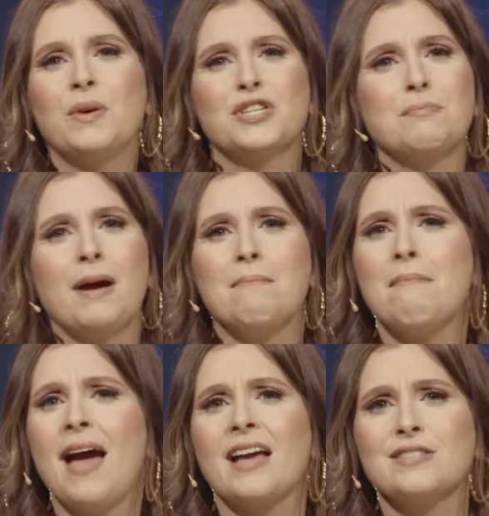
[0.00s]
wish my
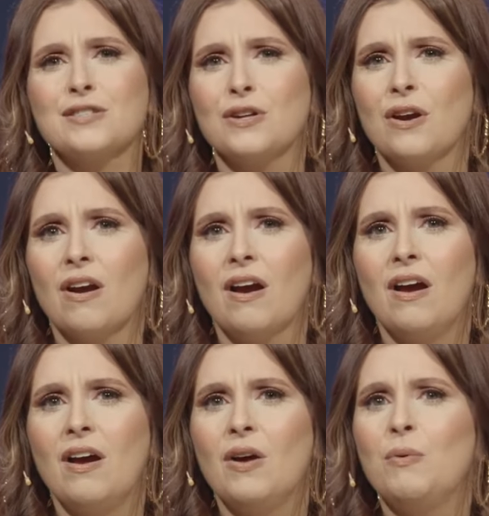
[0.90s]
master
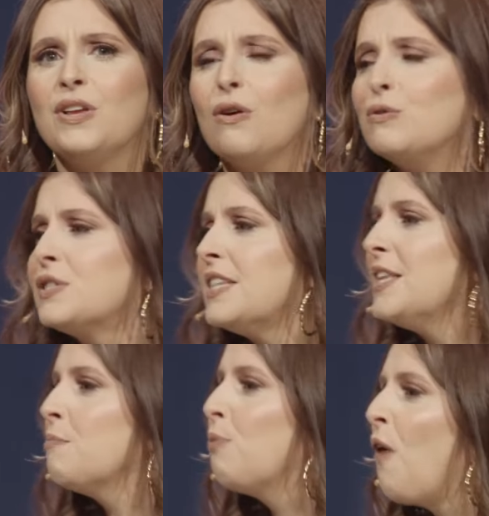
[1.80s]
would go
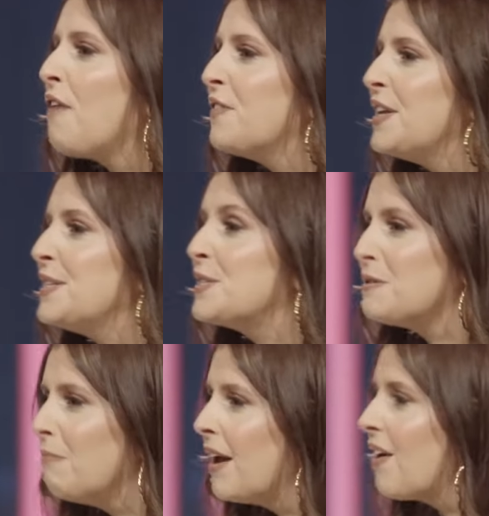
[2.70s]
see the prophet in
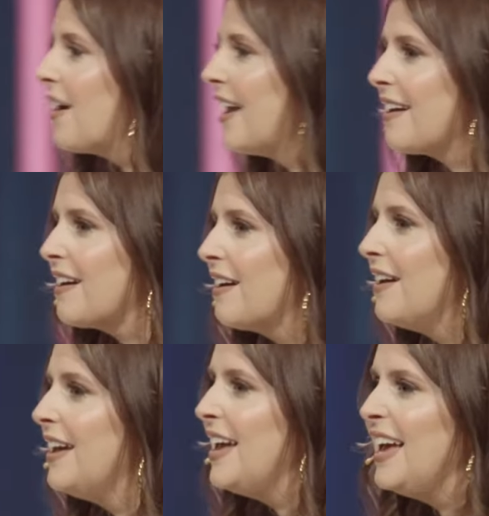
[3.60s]
Samaria.
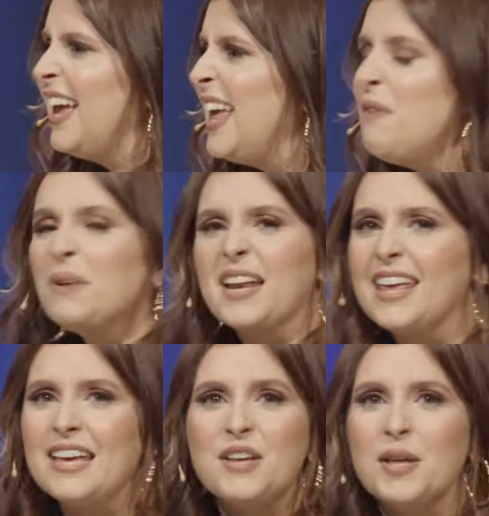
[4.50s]
He would
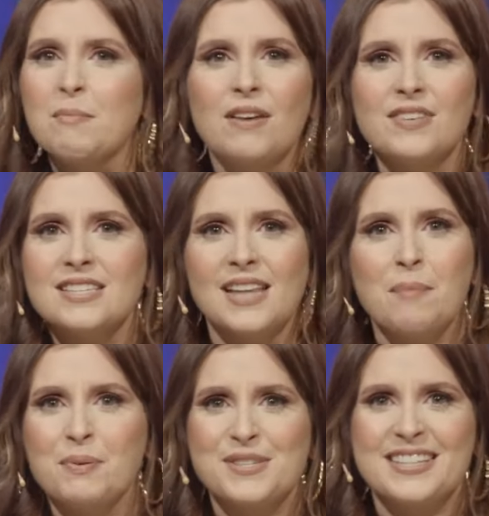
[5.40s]
heal him of his
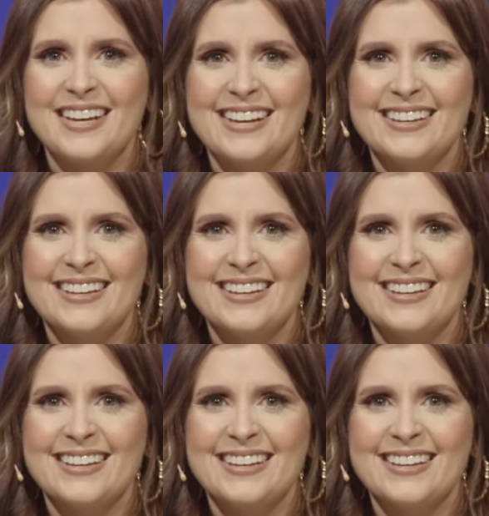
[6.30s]
leprosy."